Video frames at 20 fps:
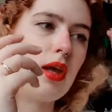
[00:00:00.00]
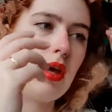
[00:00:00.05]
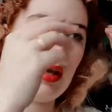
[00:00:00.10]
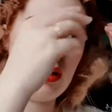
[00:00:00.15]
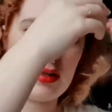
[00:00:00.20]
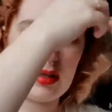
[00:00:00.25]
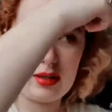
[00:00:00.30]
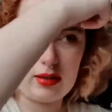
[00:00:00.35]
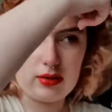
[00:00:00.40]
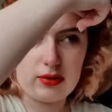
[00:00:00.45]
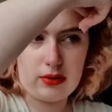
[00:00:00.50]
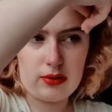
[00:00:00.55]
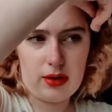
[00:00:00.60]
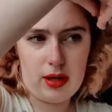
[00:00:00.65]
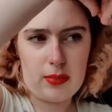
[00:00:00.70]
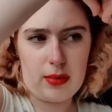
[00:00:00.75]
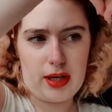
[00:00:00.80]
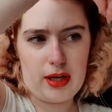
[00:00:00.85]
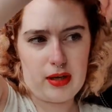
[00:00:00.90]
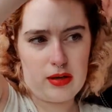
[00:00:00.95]
And then
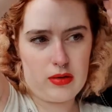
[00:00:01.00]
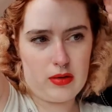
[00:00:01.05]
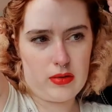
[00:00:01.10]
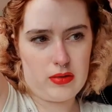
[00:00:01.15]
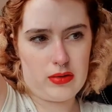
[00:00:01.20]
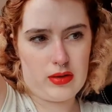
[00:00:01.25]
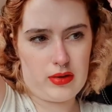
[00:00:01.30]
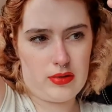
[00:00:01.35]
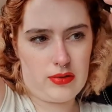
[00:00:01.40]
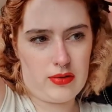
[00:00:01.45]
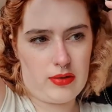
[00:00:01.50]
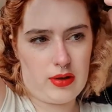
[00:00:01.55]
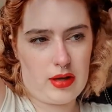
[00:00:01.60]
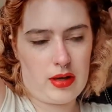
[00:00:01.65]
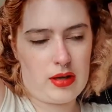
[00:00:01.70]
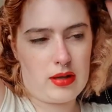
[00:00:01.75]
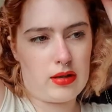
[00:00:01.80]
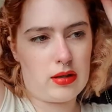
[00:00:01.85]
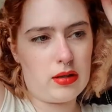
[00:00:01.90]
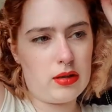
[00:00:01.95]
same again on this
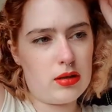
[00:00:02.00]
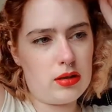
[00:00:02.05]
side.